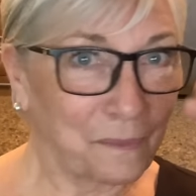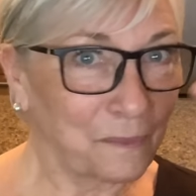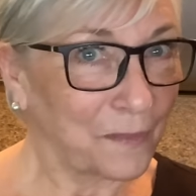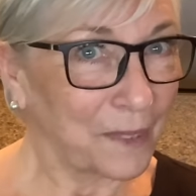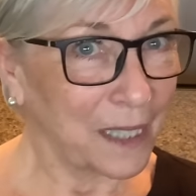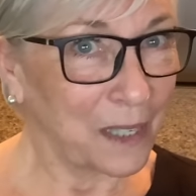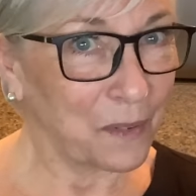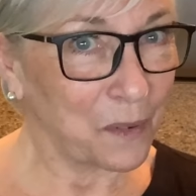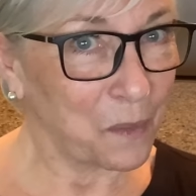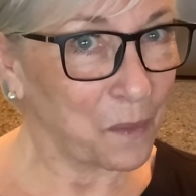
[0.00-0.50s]

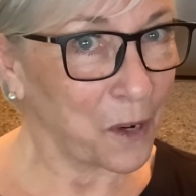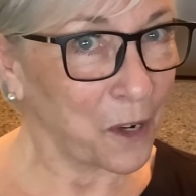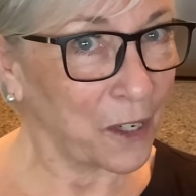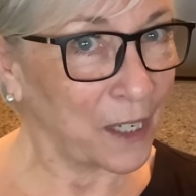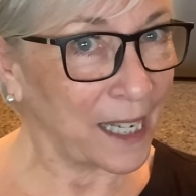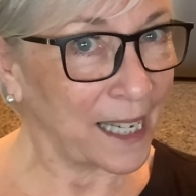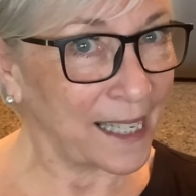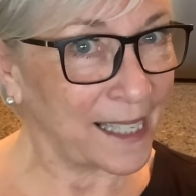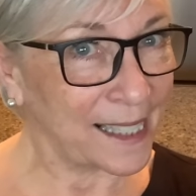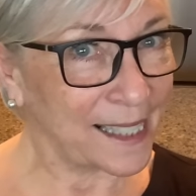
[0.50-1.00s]
Leave it where
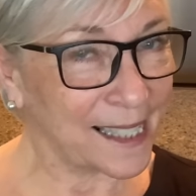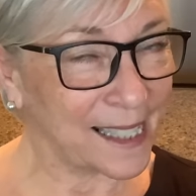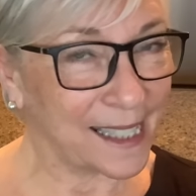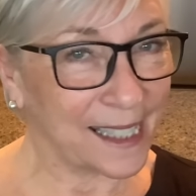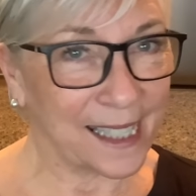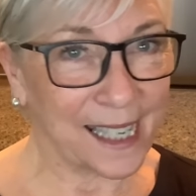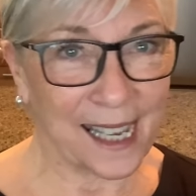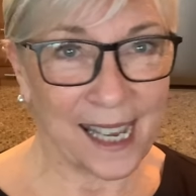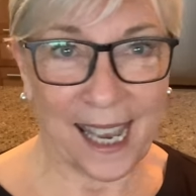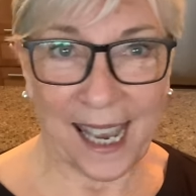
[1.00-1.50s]
it is
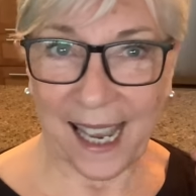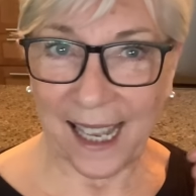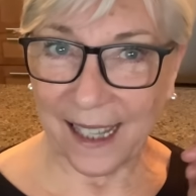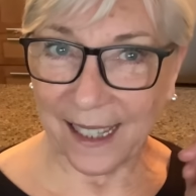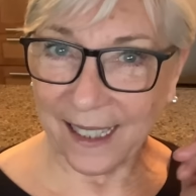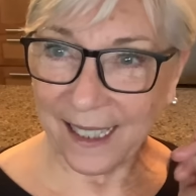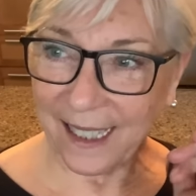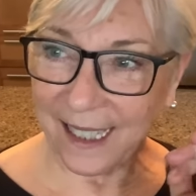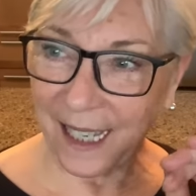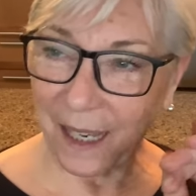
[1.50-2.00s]

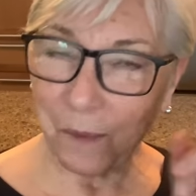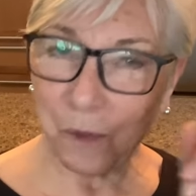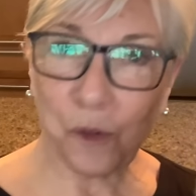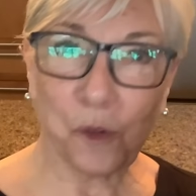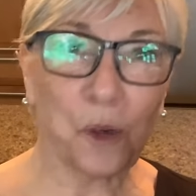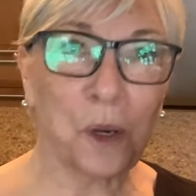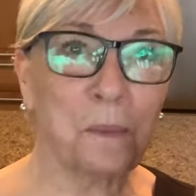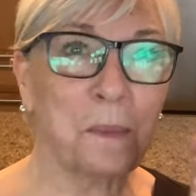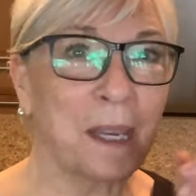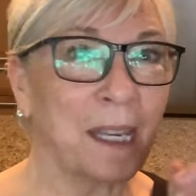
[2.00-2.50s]
and keep
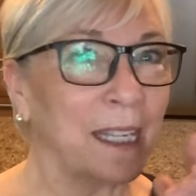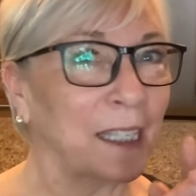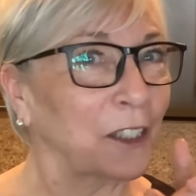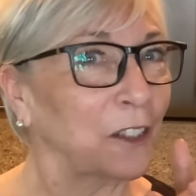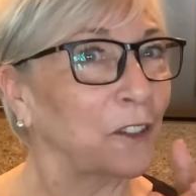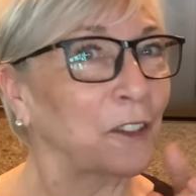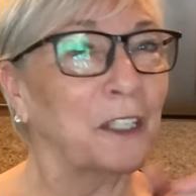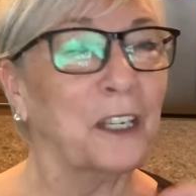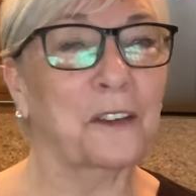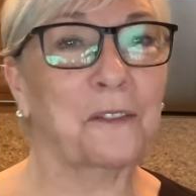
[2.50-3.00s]
dreaming and
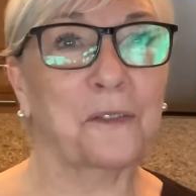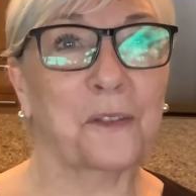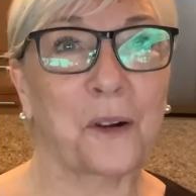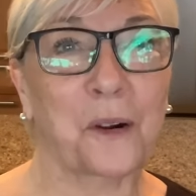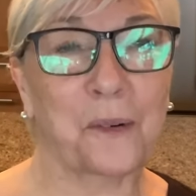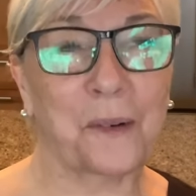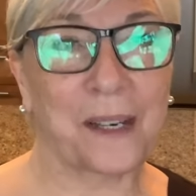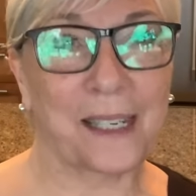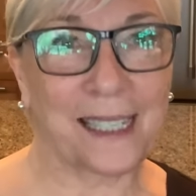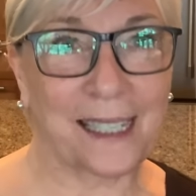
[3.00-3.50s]
looking
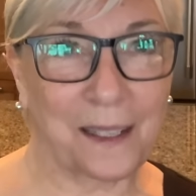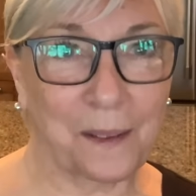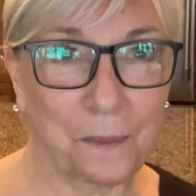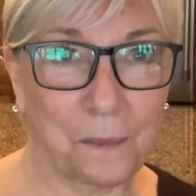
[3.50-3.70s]
forward.